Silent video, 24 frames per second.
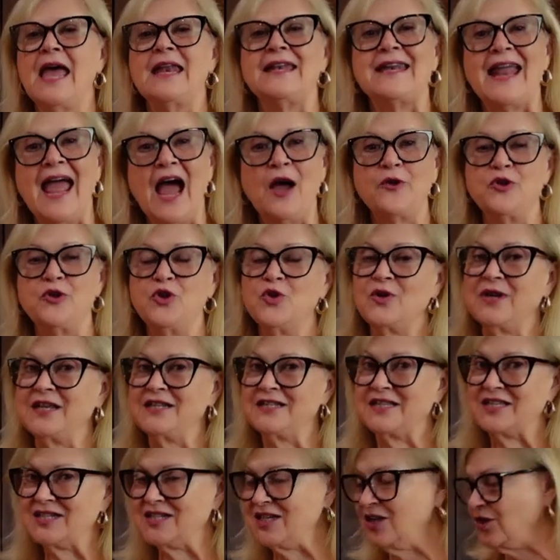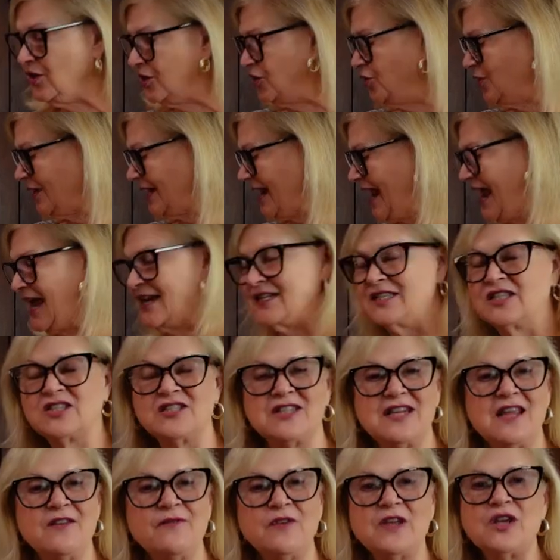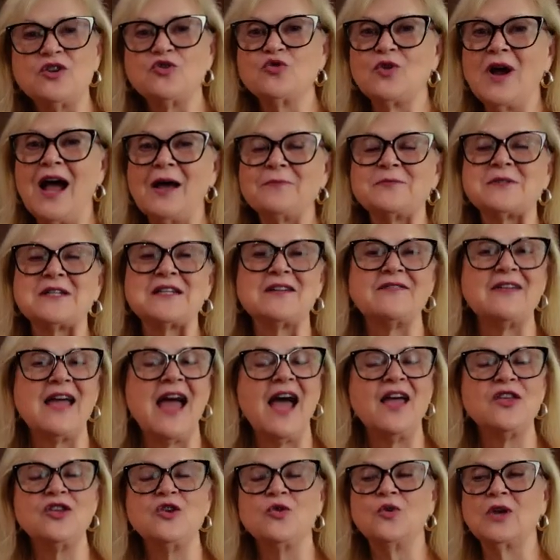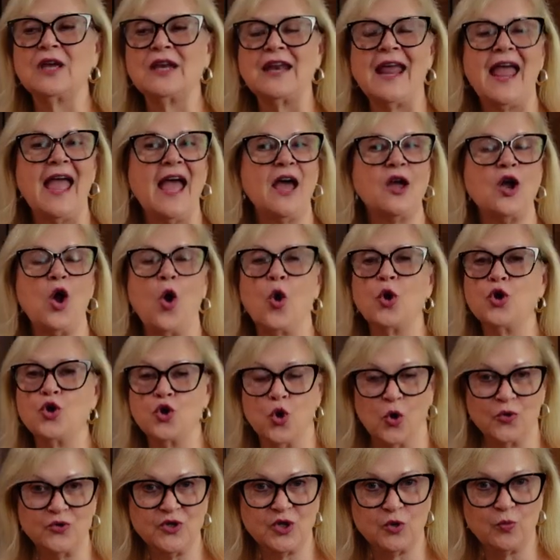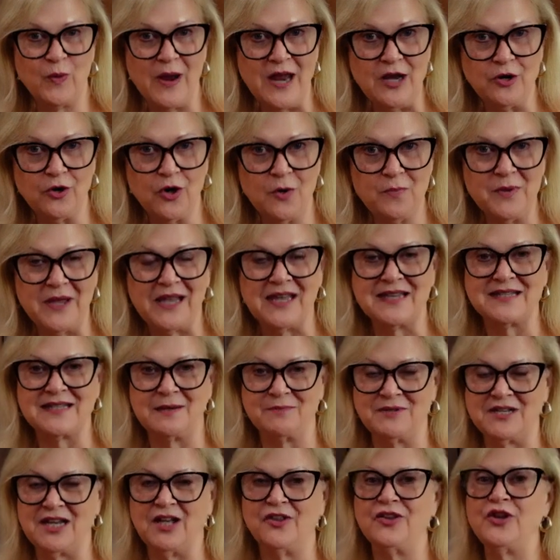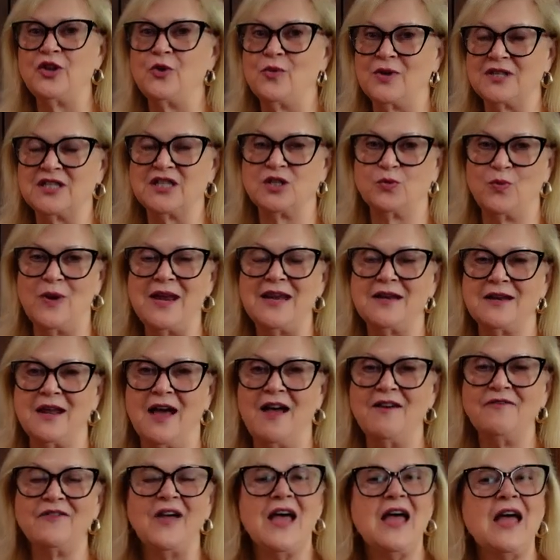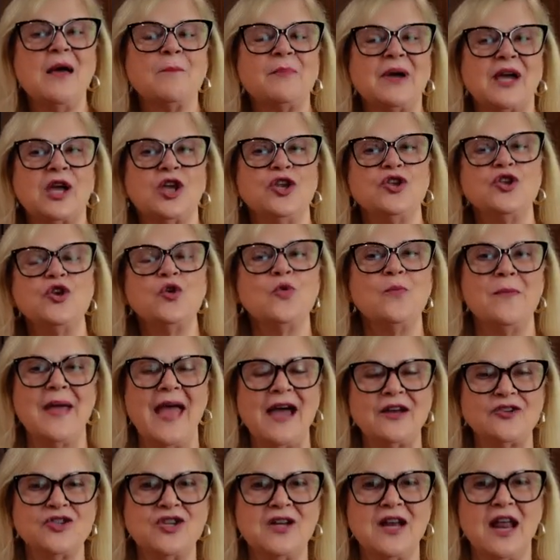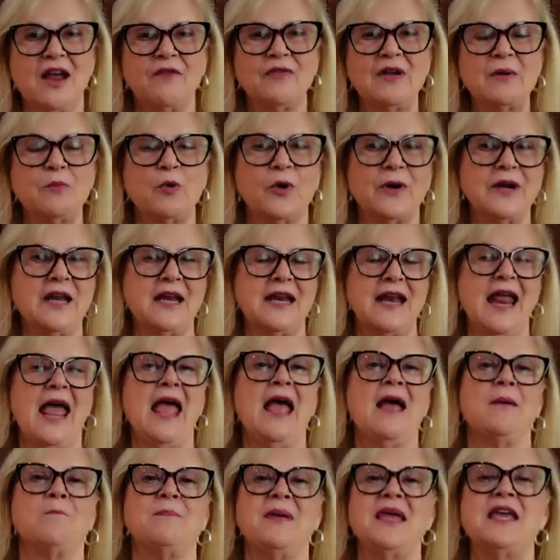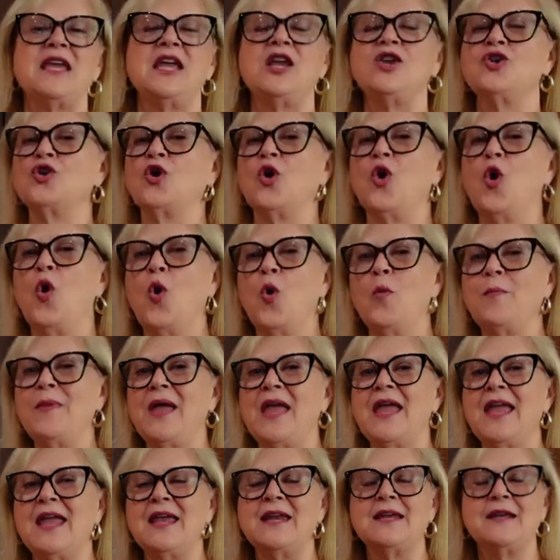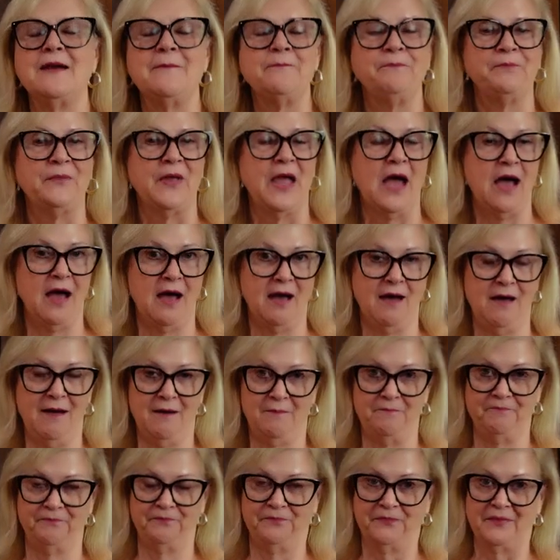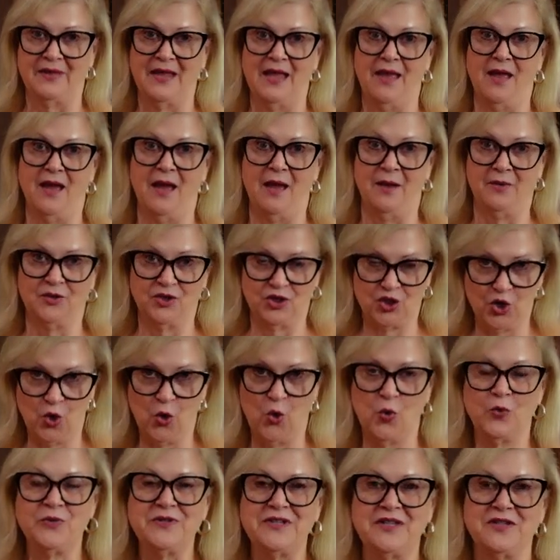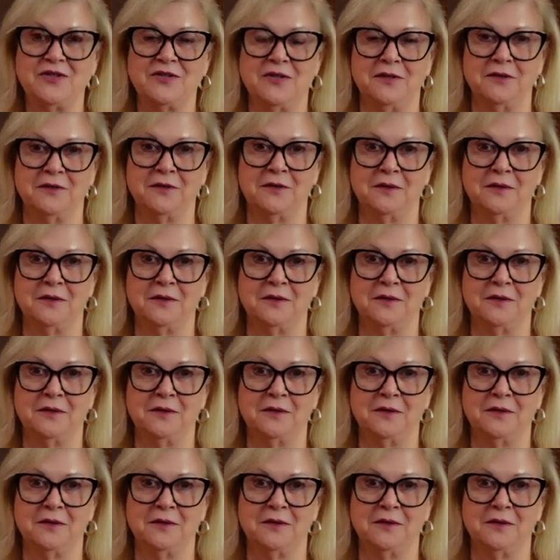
now you can still you can add stevia drops to that. You can add or no sweetener because I'm telling you it's sweet enough, but can you imagine every morning making your homemade um, toast